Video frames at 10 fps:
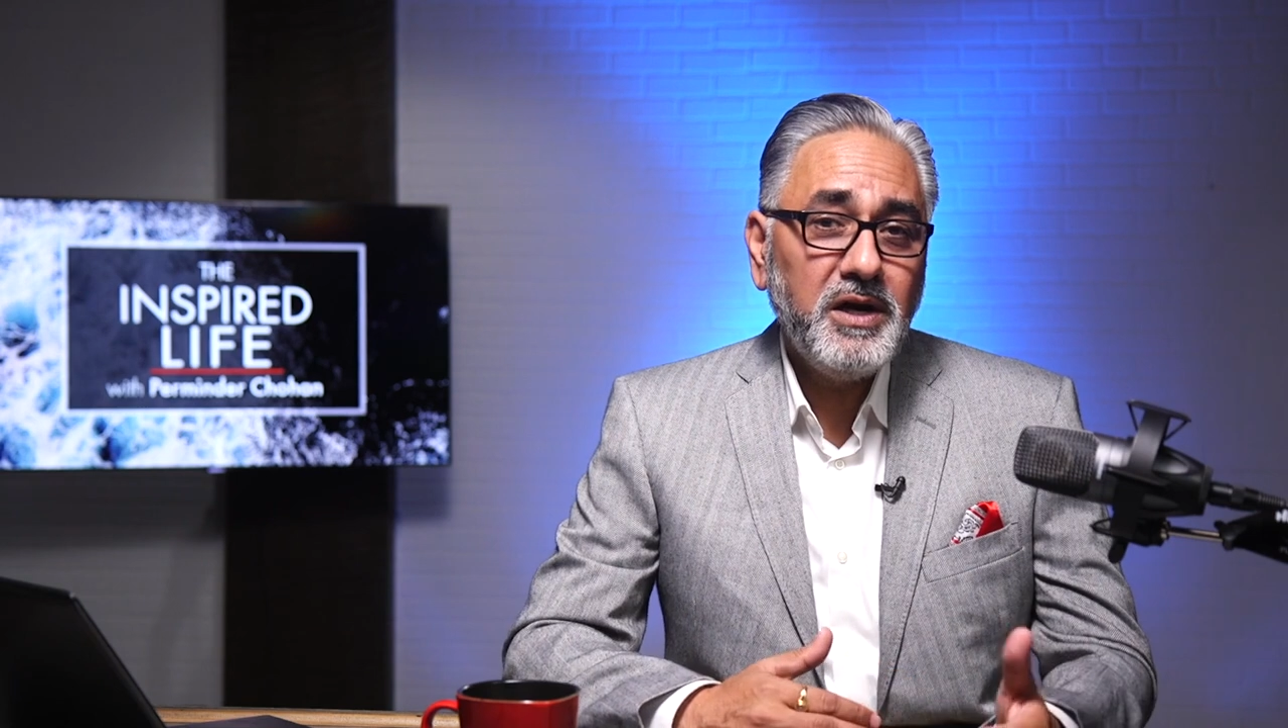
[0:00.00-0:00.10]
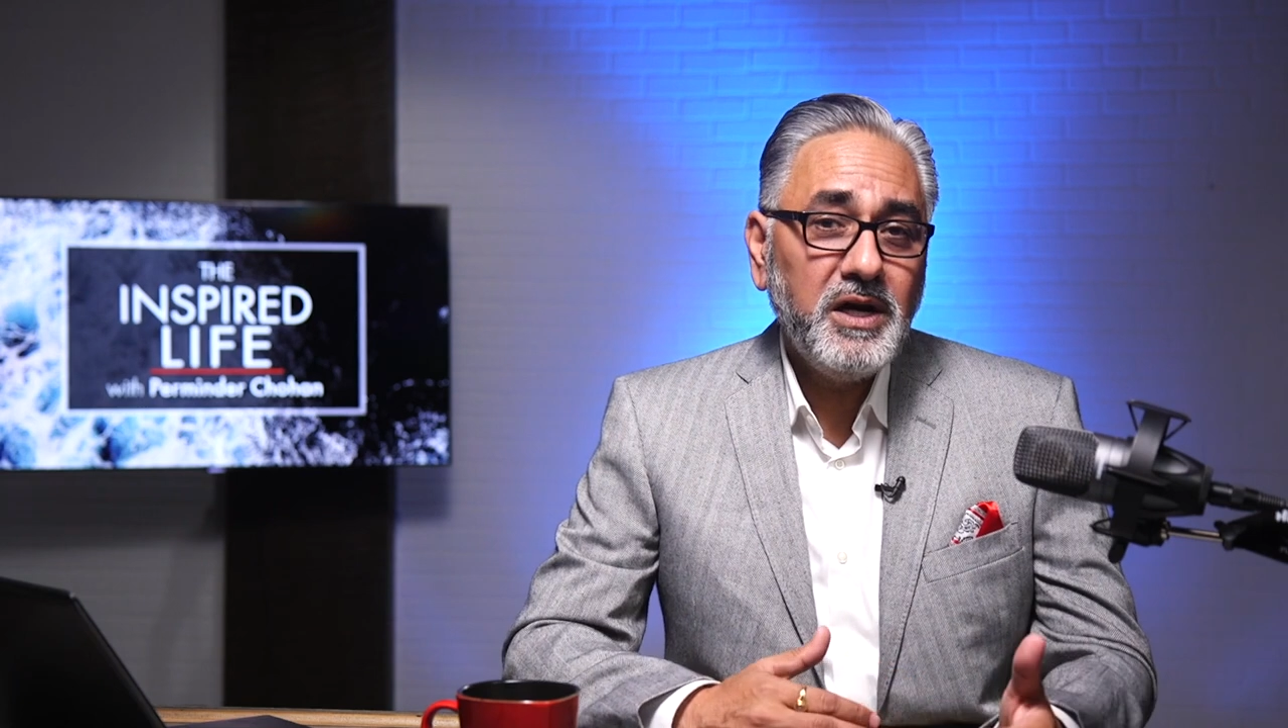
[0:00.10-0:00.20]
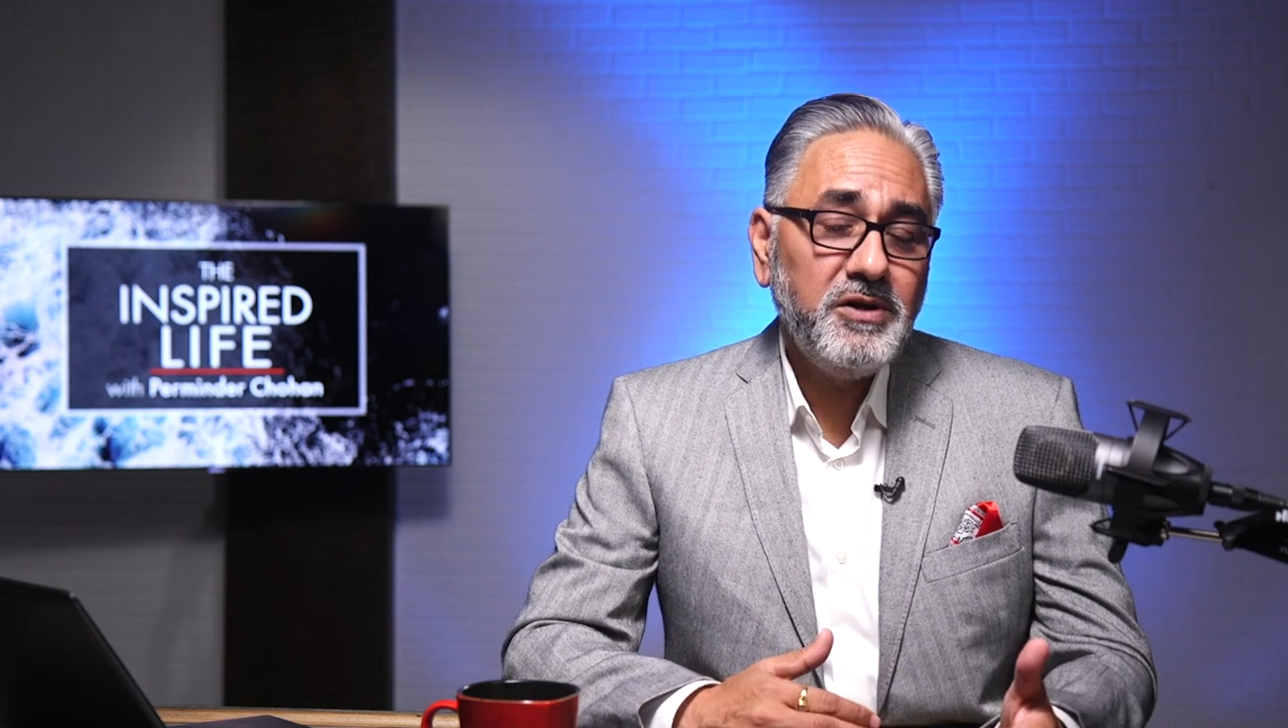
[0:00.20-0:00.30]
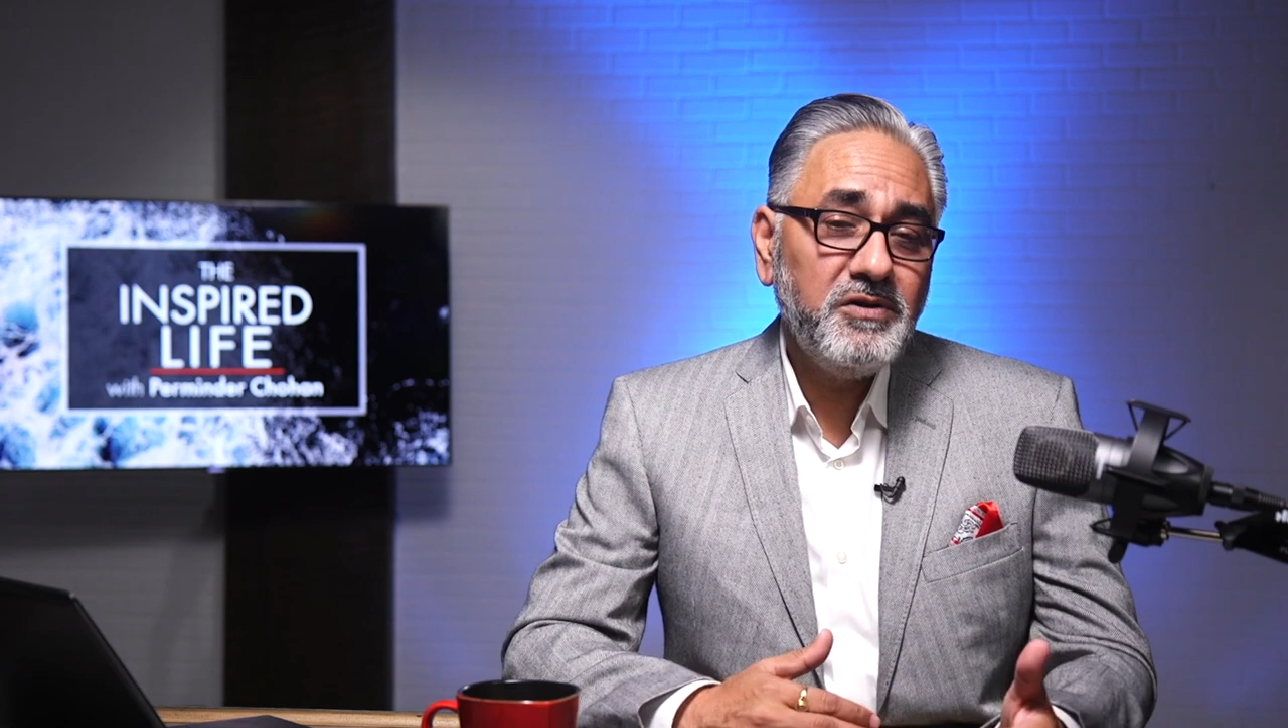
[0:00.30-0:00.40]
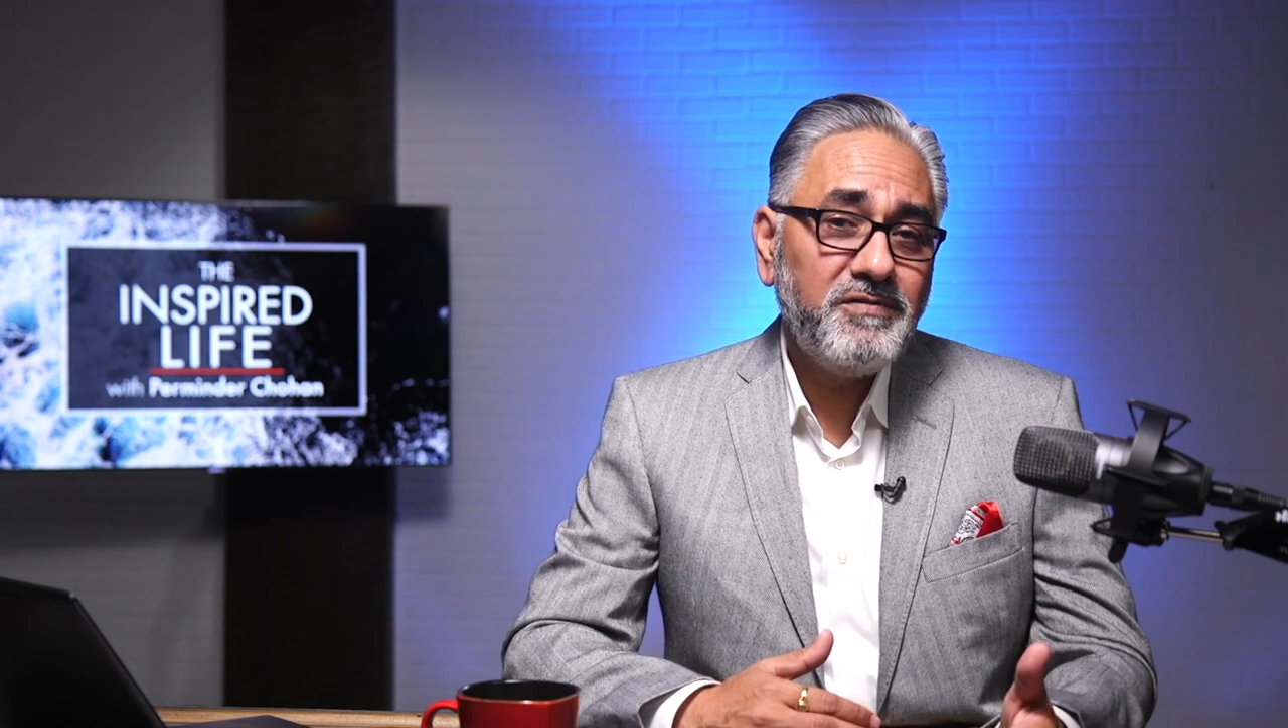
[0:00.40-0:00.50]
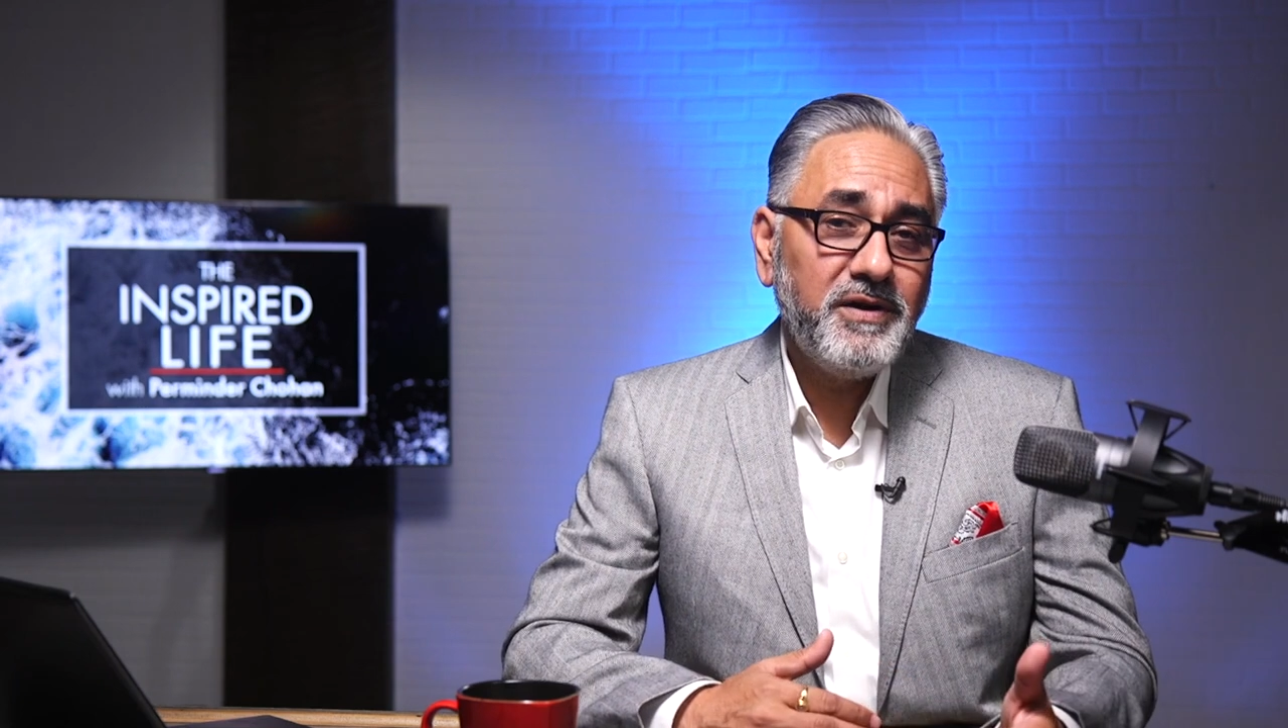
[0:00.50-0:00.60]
need your